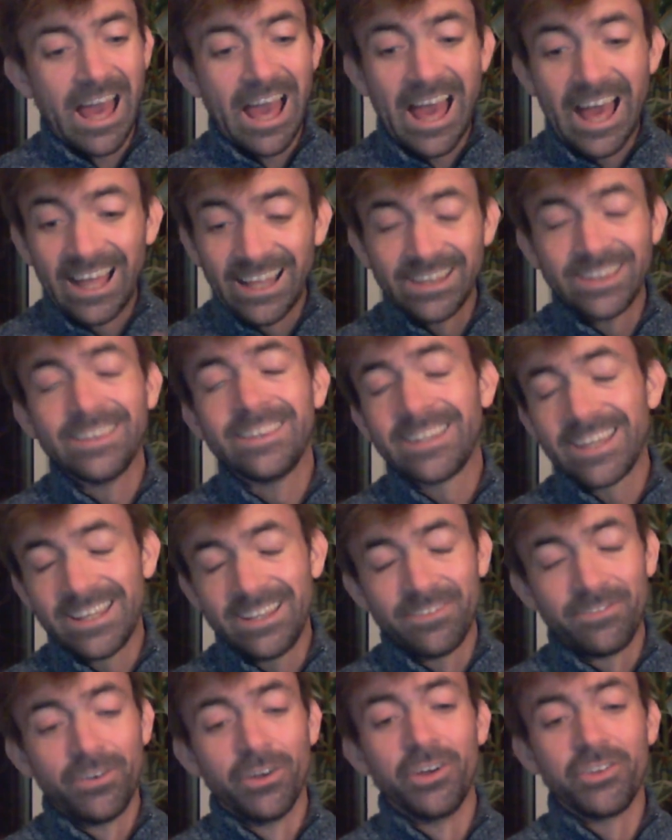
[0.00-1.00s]
And in
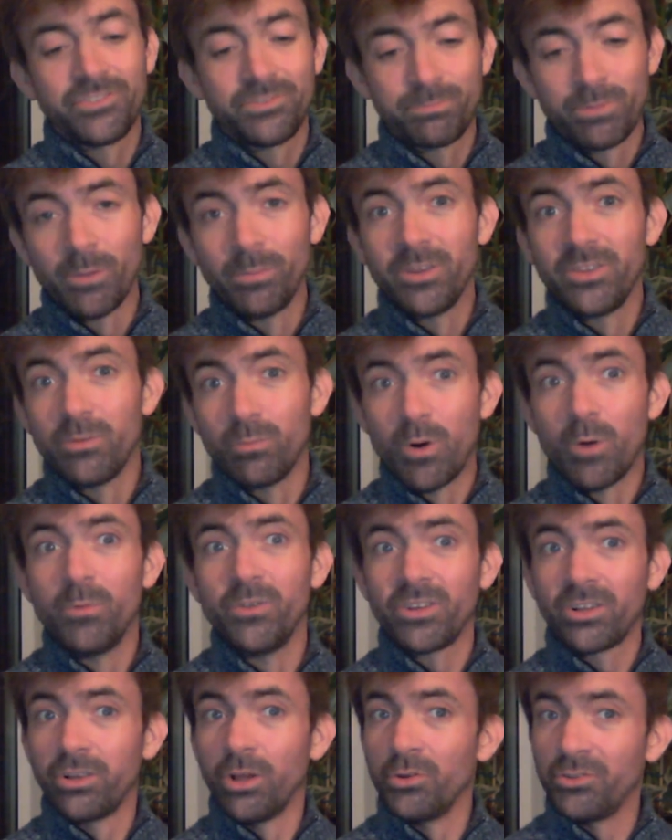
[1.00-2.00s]
the first, probably the one
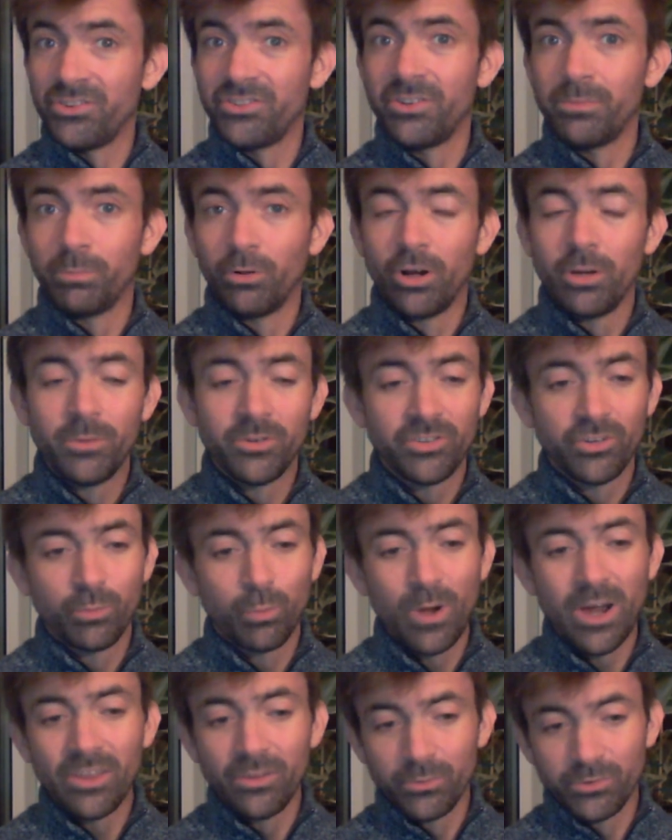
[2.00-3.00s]
with the closest deployments as
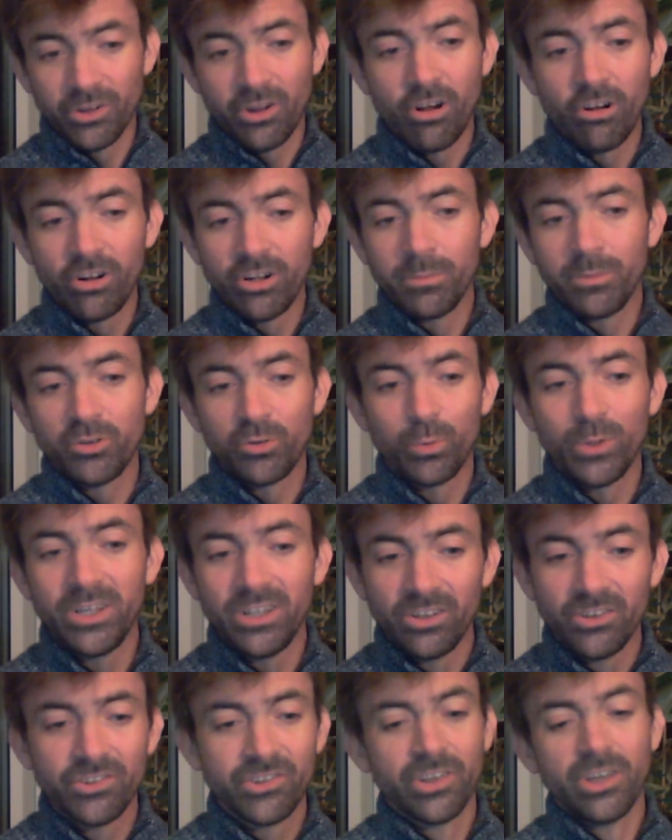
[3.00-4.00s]
well, there was a corridor
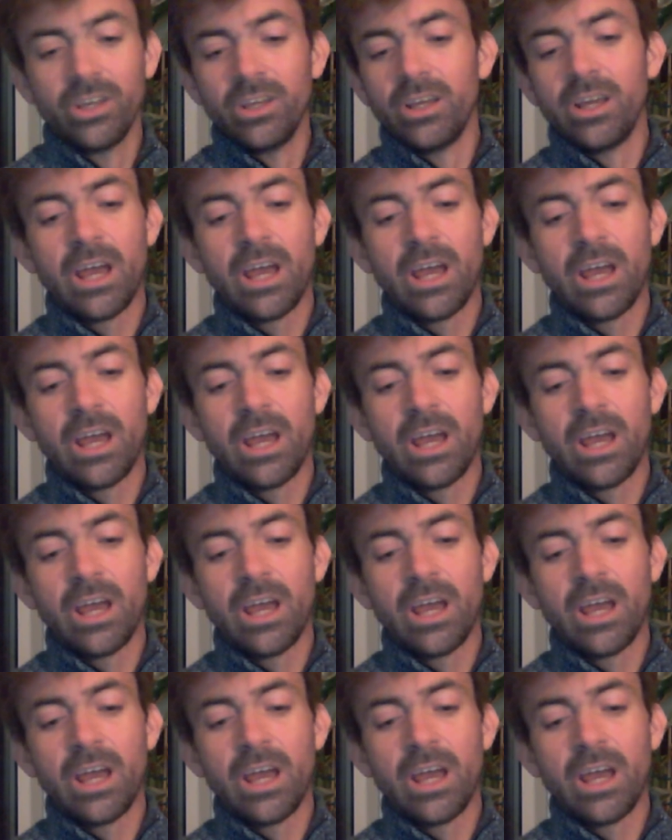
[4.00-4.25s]
between us,